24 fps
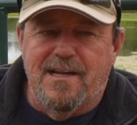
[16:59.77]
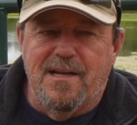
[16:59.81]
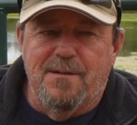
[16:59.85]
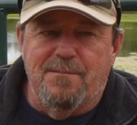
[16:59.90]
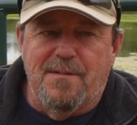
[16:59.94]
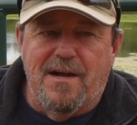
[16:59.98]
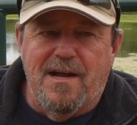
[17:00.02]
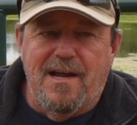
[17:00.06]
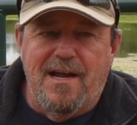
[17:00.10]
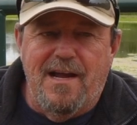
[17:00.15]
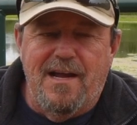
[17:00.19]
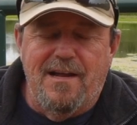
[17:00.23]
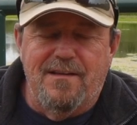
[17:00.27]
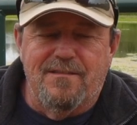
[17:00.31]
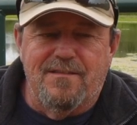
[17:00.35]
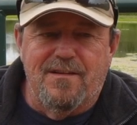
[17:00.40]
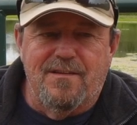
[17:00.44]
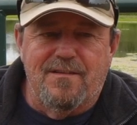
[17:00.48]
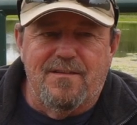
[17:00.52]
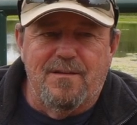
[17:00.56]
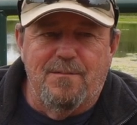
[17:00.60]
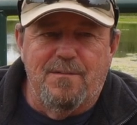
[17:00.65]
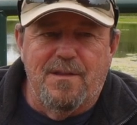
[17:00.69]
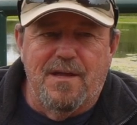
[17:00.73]
get my hands
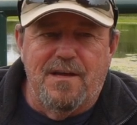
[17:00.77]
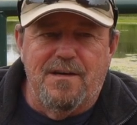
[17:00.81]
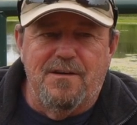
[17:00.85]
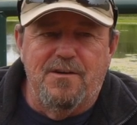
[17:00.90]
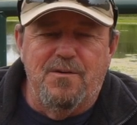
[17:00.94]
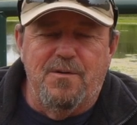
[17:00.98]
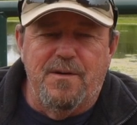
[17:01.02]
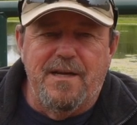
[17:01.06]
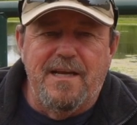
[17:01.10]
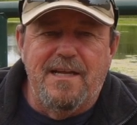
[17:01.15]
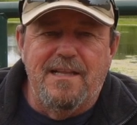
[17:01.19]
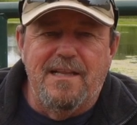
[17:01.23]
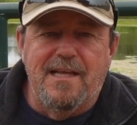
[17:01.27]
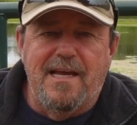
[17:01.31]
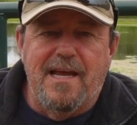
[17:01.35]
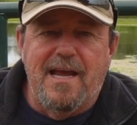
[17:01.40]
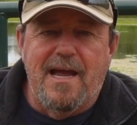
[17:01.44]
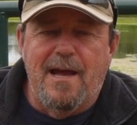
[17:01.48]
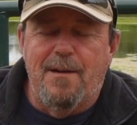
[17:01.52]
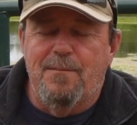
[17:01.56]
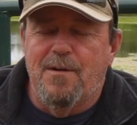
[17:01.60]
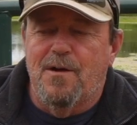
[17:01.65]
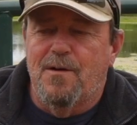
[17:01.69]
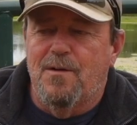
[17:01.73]
on some of that new
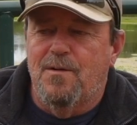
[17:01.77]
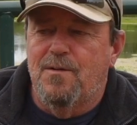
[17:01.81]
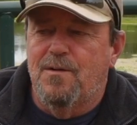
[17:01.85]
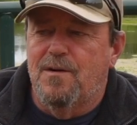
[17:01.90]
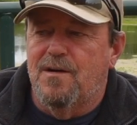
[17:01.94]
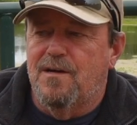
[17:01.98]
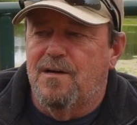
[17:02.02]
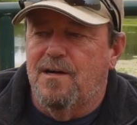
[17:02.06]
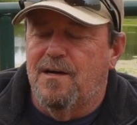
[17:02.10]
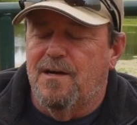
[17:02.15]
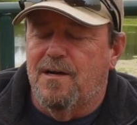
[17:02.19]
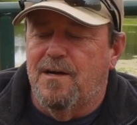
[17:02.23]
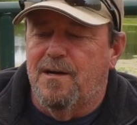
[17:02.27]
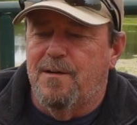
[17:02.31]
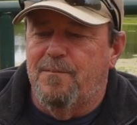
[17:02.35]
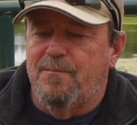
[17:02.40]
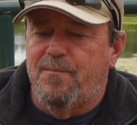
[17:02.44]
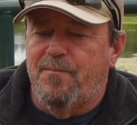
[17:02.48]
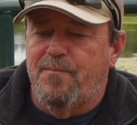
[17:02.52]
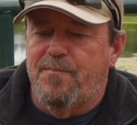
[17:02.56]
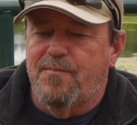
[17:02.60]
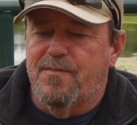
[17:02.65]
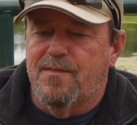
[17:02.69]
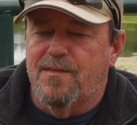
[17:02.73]
Ely ammo.
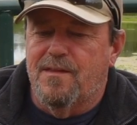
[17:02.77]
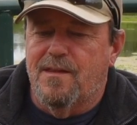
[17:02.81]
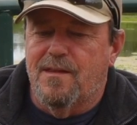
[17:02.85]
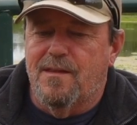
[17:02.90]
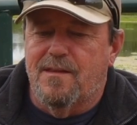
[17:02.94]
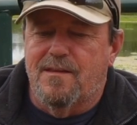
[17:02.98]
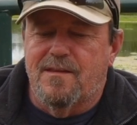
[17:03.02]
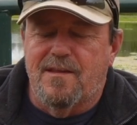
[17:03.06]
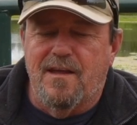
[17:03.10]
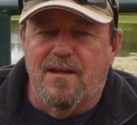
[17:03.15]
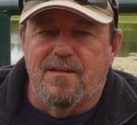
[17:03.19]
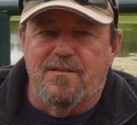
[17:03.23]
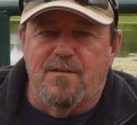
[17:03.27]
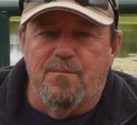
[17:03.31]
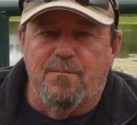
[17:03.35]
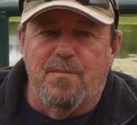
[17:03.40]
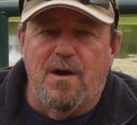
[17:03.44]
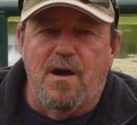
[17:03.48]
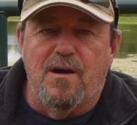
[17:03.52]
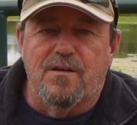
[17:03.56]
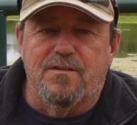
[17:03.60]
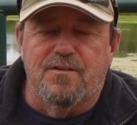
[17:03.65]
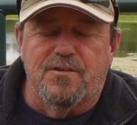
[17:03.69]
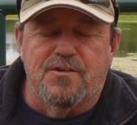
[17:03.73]
Test a
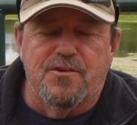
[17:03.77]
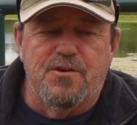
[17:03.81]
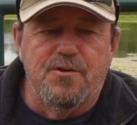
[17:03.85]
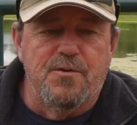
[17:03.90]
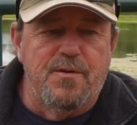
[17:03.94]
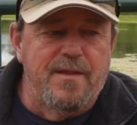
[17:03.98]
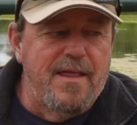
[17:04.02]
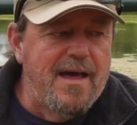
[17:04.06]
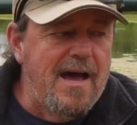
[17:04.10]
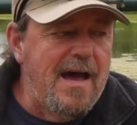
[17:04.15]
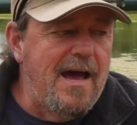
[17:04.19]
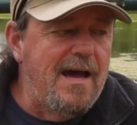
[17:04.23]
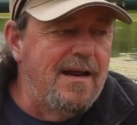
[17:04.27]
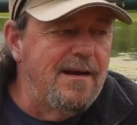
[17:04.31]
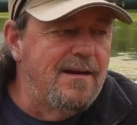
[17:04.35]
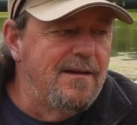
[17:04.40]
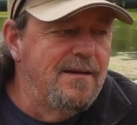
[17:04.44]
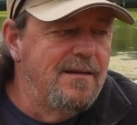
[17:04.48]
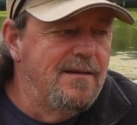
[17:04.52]
box or two of that.